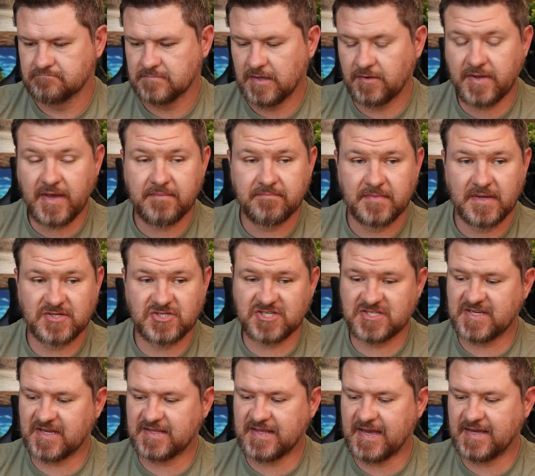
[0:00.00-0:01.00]
Okay, and
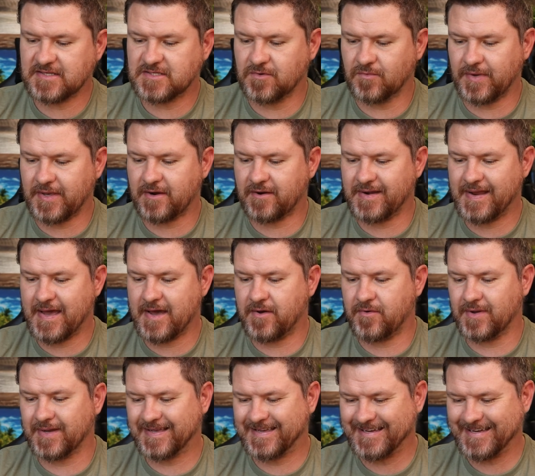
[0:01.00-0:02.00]
just like that, we are
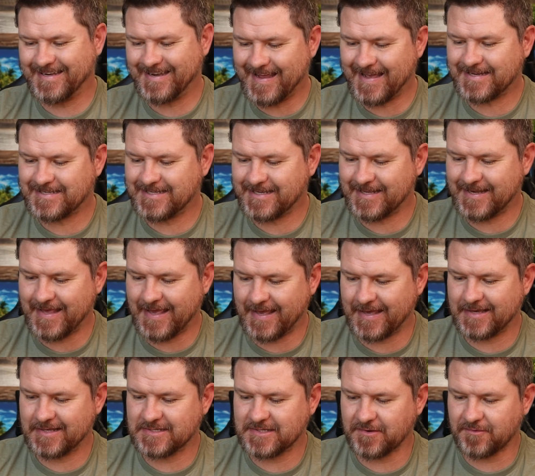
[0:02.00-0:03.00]
now connected
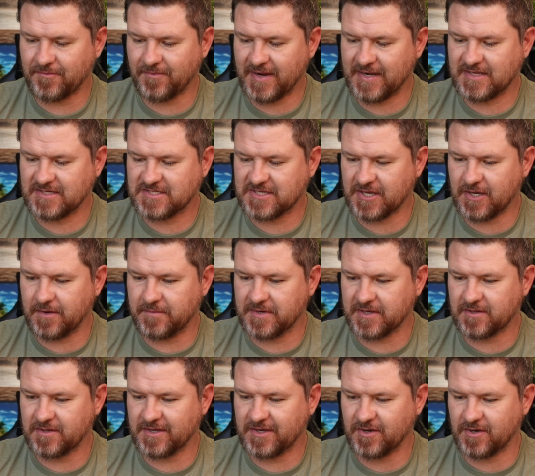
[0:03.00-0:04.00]
and ready to go. I'm gonna
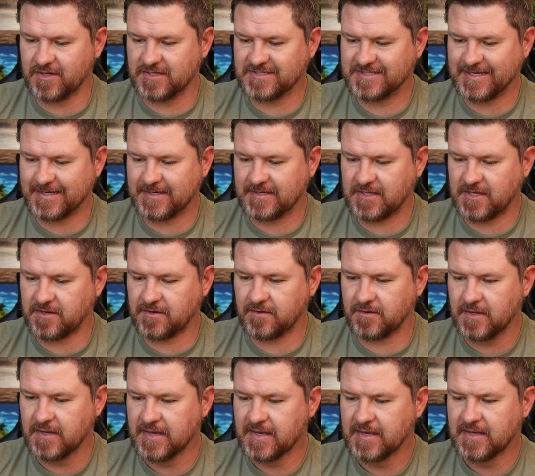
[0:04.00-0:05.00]
click on done
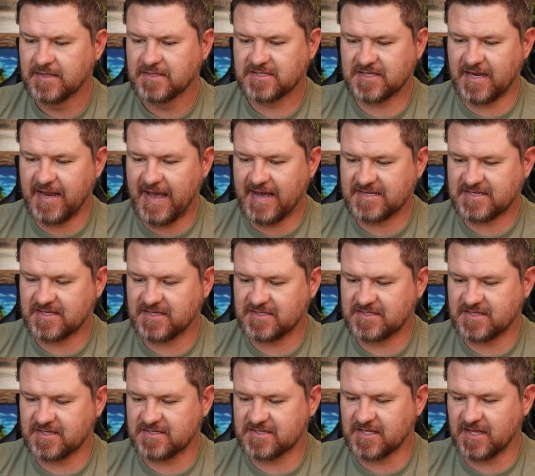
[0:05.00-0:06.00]
here. It's gonna ask
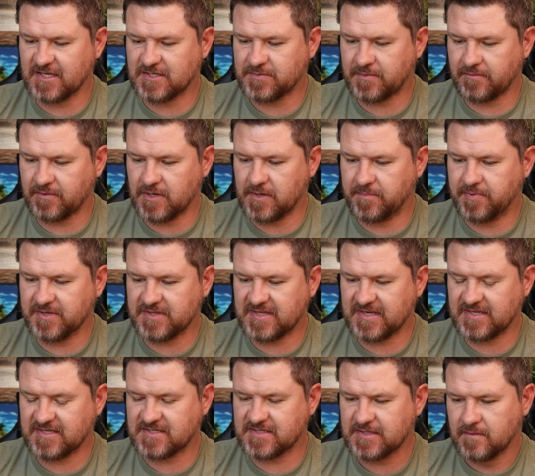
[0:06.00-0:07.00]
us to select where we're gonna put
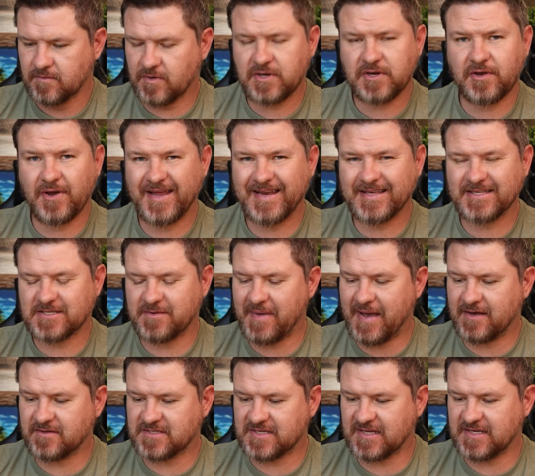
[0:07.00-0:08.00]
this. We're gonna go ahead and get some
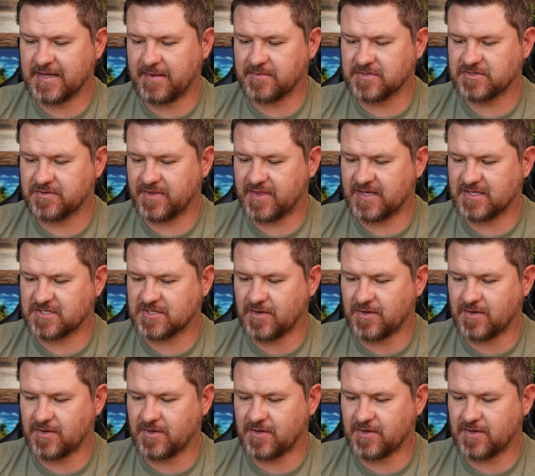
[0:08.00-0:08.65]
outside demos with it.